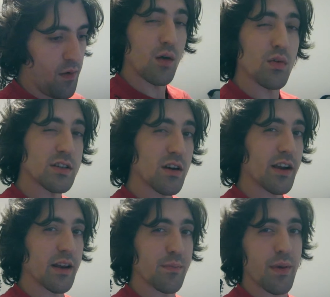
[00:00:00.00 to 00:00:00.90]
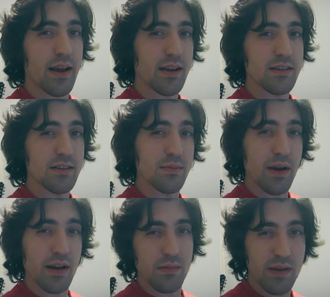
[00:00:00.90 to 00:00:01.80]
I want to start getting back into
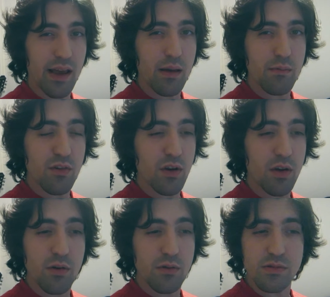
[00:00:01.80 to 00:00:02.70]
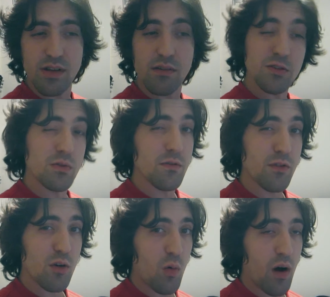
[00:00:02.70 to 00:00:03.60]
my game videos. I was doing them
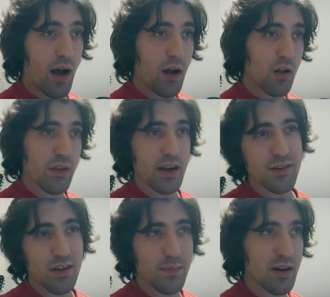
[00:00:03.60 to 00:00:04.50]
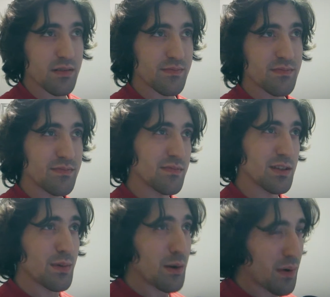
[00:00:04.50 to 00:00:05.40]
for a while, and then I took about,
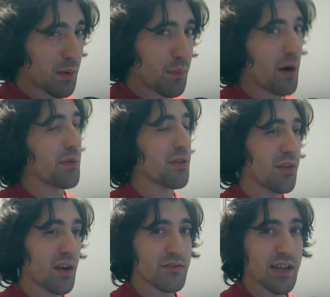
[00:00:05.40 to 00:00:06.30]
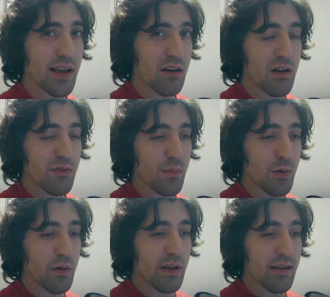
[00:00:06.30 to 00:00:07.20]
it's been about a month that I've taken off from
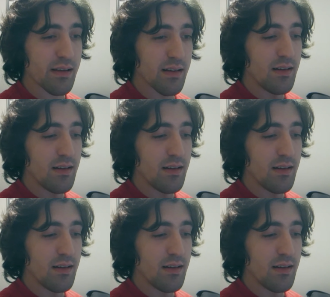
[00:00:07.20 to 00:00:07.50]
doing it.